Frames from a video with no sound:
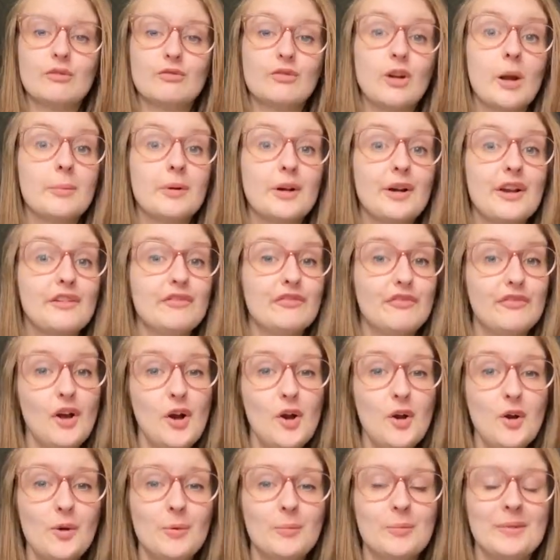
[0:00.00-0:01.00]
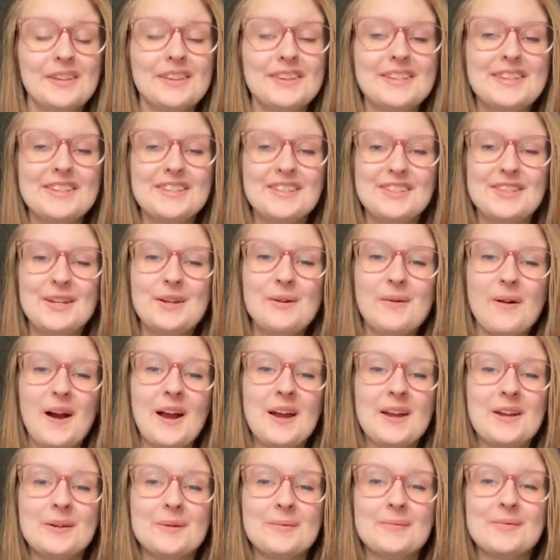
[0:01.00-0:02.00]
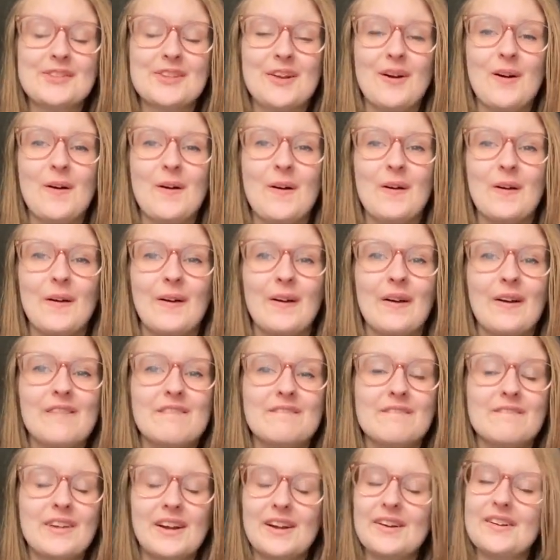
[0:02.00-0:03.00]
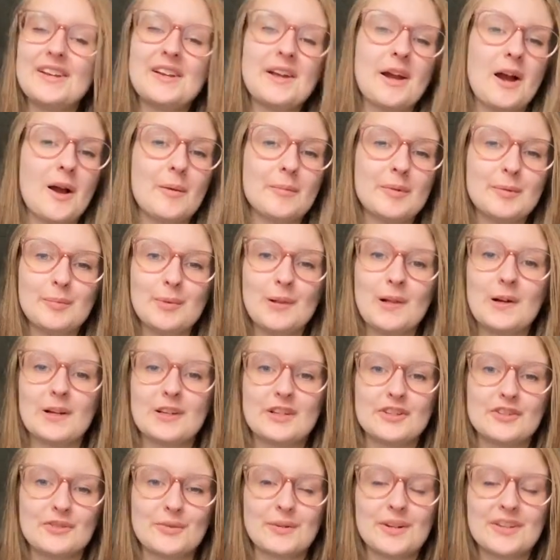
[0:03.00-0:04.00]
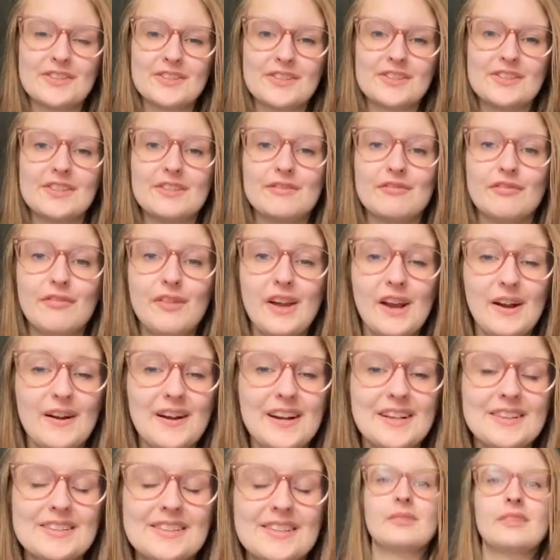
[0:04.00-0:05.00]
Rubber and foam. These two items are very common blockage risks in ferrets.